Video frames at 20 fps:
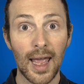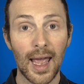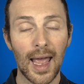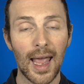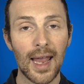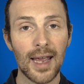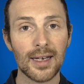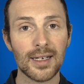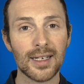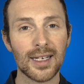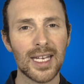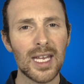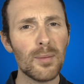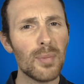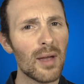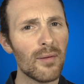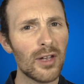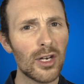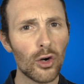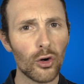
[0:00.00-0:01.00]
and keep
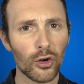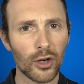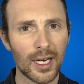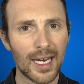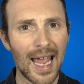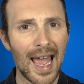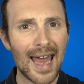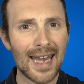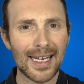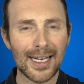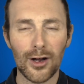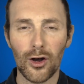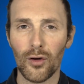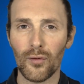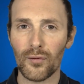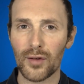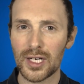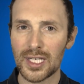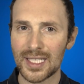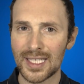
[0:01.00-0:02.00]
having an organic
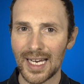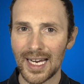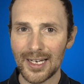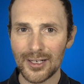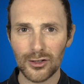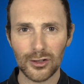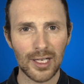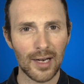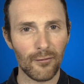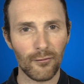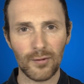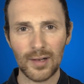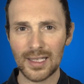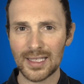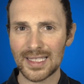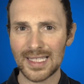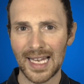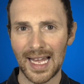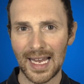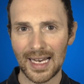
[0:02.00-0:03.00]
conversation that
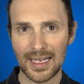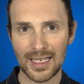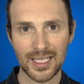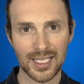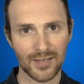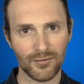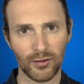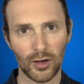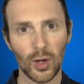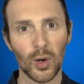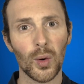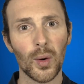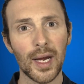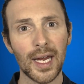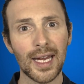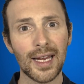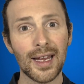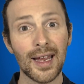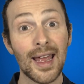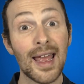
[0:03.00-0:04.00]
feels like it's
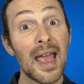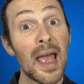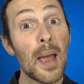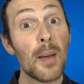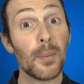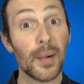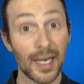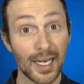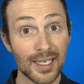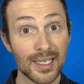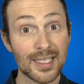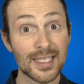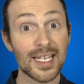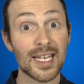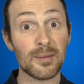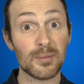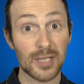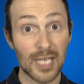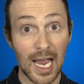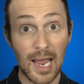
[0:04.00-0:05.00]
flowing, but at the
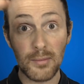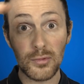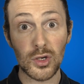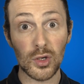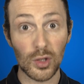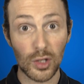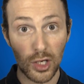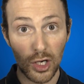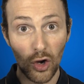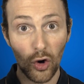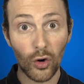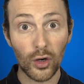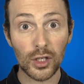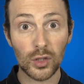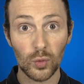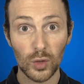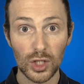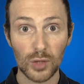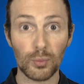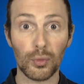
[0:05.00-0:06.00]
same time, you know at
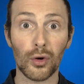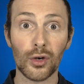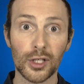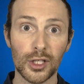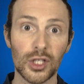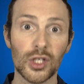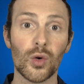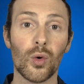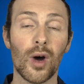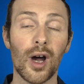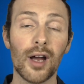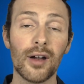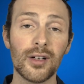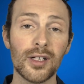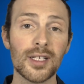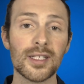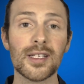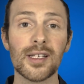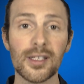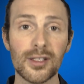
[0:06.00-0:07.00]
which point you are in
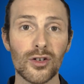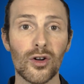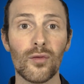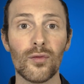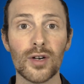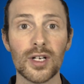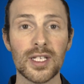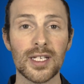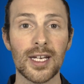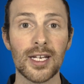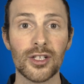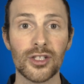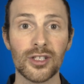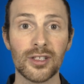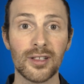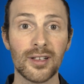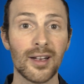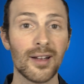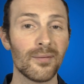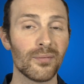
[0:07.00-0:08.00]
the sales
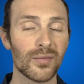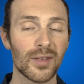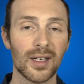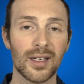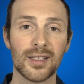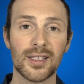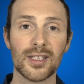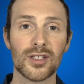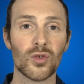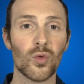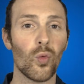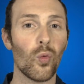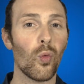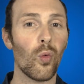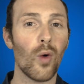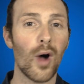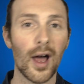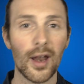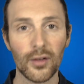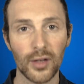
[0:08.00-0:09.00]
conversation. It is
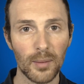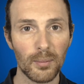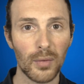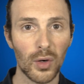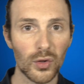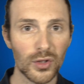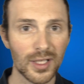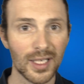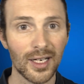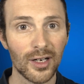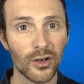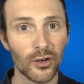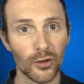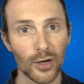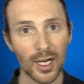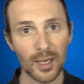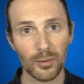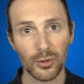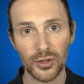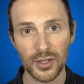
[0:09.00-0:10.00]
one of the most
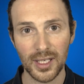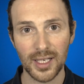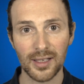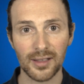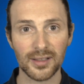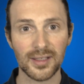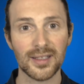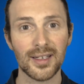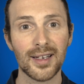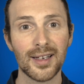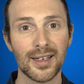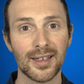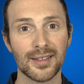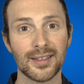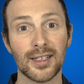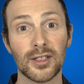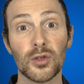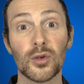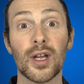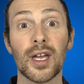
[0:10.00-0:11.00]
incredible skills
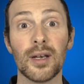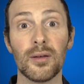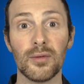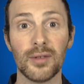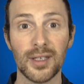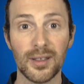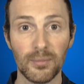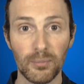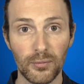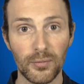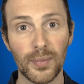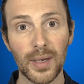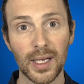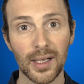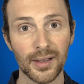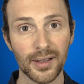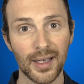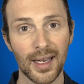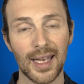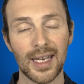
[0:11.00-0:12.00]
that you can
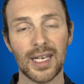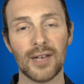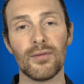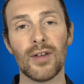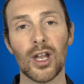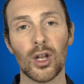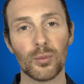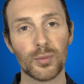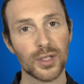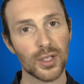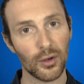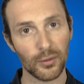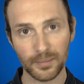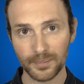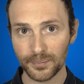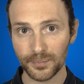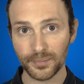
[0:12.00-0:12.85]
build and develop. So,